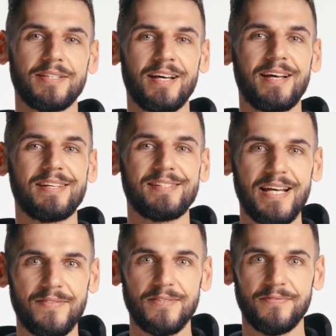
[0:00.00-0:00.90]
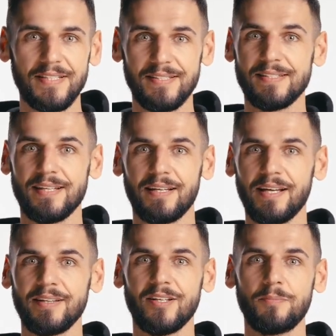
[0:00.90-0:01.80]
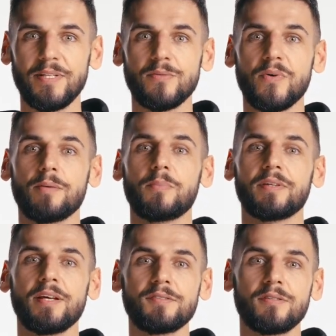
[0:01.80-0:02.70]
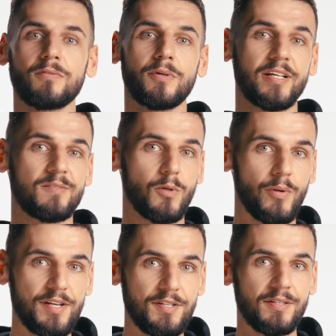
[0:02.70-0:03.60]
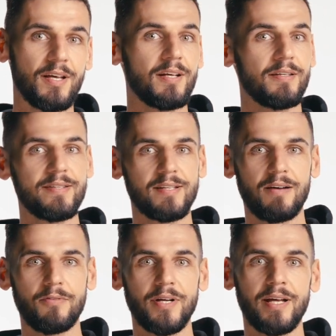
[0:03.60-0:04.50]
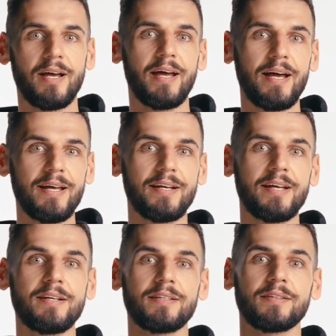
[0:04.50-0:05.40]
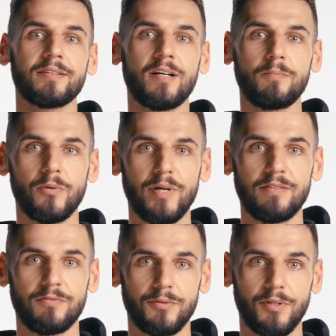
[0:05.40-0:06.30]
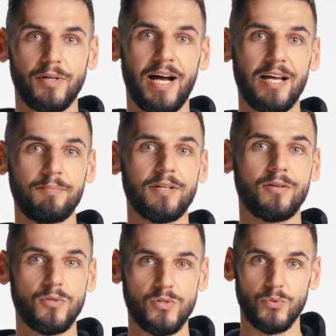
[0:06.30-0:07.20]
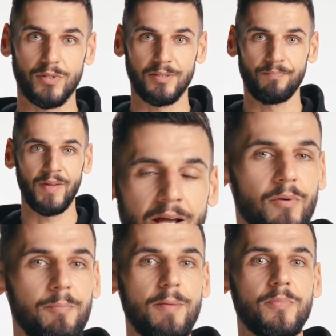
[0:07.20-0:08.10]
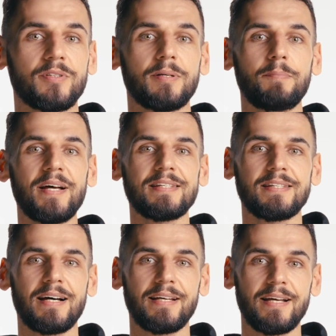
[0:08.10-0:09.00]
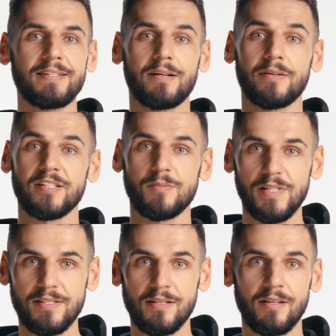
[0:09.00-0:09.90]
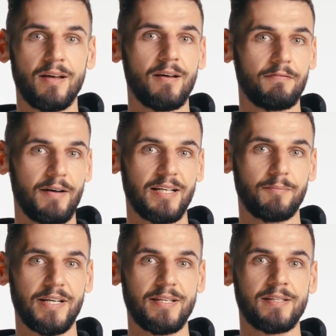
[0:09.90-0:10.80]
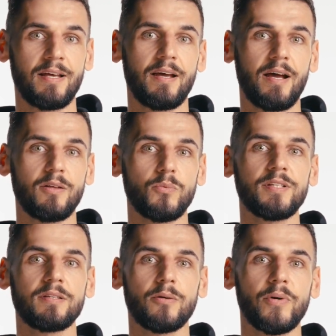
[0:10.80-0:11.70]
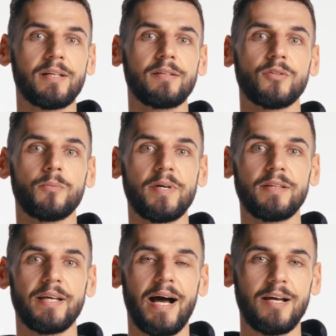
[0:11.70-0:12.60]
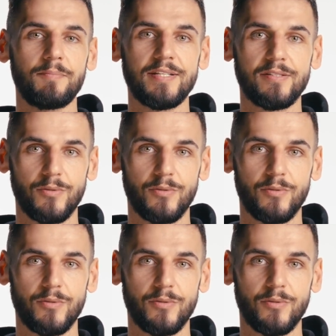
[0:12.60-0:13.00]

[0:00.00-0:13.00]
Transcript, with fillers: it, seven Physics I A topics with the potential for exploration, discovery, and getting the top grade for your I B coursework. Remember, the best I As are explicit, fact-based, and written directly to meet the I B's